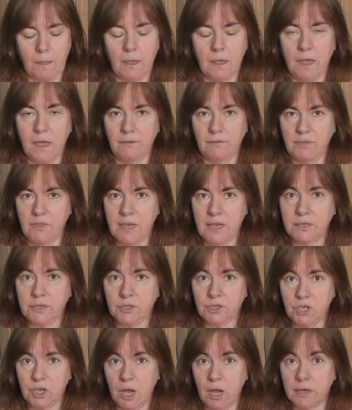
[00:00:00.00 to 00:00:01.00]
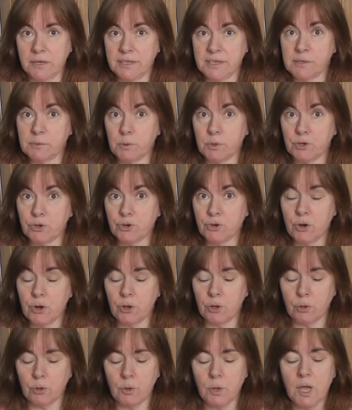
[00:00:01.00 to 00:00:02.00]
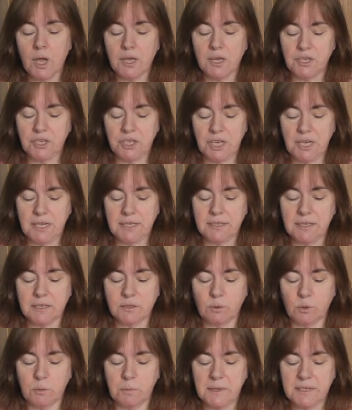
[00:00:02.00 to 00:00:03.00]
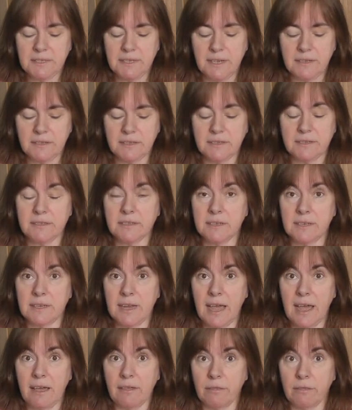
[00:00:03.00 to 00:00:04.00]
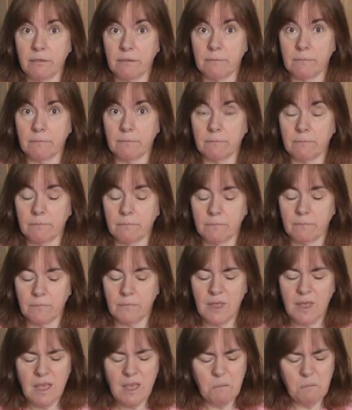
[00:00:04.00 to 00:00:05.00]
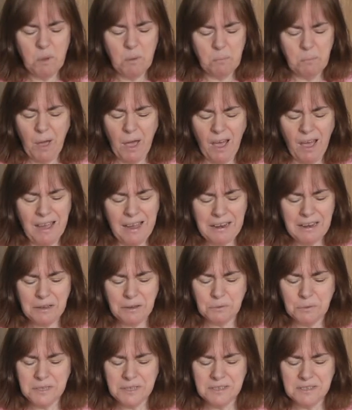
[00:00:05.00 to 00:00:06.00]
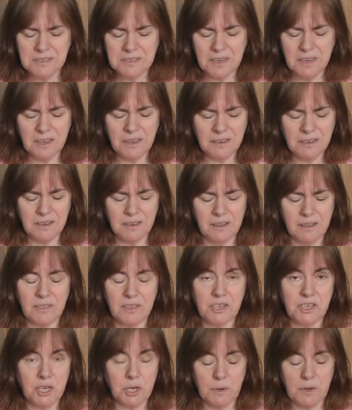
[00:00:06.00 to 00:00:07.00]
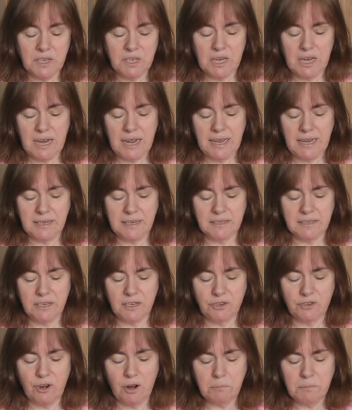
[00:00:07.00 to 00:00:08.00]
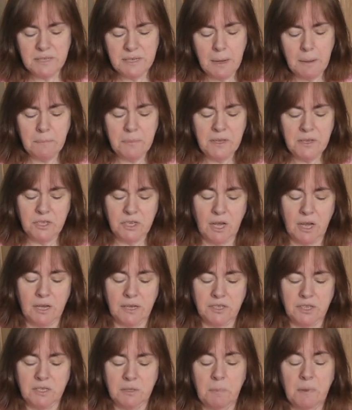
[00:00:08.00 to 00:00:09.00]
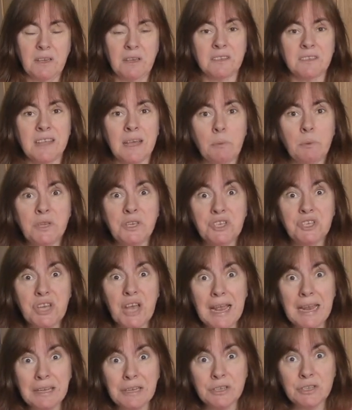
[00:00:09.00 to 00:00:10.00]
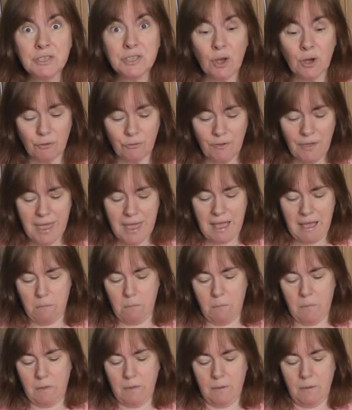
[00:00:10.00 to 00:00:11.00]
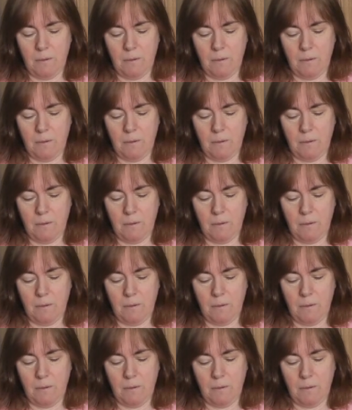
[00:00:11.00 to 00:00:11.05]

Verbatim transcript: If these charges were true, Jesus would be sentenced to death. But Pilate was certain that the Jewish leaders had trumped up the charges because they were jealous of him.